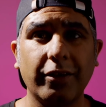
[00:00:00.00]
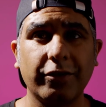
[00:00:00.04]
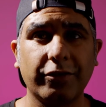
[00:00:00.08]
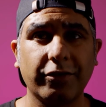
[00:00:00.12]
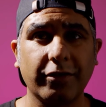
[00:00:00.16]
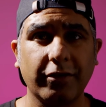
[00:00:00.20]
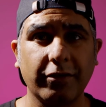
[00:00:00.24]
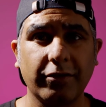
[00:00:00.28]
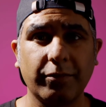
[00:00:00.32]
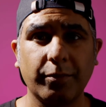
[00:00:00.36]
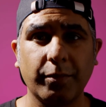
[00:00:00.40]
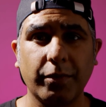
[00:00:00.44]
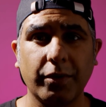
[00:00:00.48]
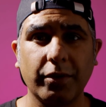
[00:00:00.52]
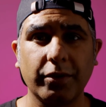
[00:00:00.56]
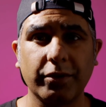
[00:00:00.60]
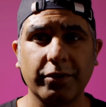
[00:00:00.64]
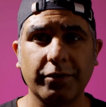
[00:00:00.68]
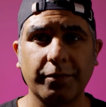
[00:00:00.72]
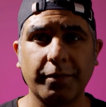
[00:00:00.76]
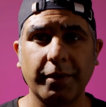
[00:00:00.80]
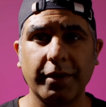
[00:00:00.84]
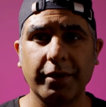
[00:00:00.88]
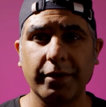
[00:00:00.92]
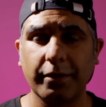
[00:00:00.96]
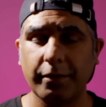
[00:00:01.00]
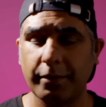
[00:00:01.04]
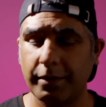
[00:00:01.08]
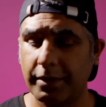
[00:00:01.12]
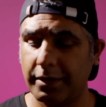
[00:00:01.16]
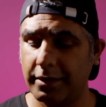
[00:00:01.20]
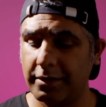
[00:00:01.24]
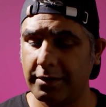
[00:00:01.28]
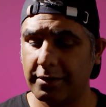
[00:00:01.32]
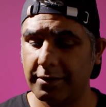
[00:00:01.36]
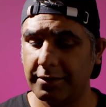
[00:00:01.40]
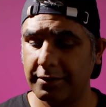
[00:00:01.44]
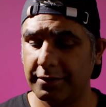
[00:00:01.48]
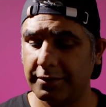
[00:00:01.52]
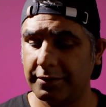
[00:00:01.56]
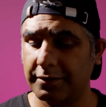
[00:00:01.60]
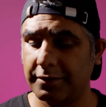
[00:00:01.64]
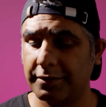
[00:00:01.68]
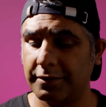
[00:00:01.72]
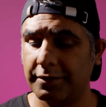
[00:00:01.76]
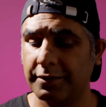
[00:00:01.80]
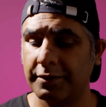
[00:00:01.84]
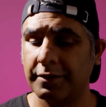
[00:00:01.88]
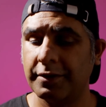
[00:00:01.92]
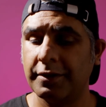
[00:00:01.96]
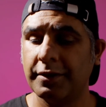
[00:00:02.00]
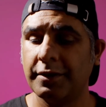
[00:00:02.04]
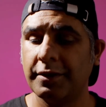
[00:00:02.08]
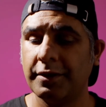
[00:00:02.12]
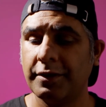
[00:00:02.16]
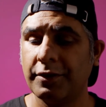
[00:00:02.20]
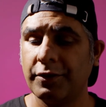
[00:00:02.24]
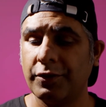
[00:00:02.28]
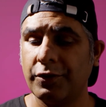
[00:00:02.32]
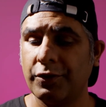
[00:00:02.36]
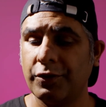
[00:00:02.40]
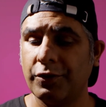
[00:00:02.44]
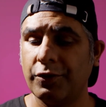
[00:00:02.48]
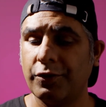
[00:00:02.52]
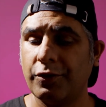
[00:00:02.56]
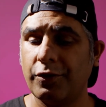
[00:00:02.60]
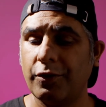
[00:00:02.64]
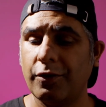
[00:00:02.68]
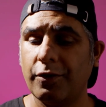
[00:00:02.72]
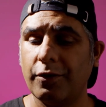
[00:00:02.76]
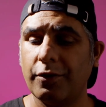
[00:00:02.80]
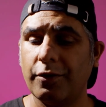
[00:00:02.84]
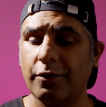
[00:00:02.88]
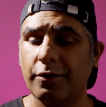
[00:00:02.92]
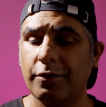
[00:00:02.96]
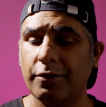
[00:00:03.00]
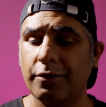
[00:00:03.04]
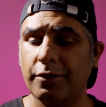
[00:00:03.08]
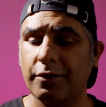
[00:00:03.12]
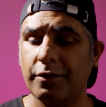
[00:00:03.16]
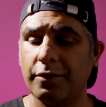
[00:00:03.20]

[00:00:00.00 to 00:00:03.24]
a softbox, by the way. So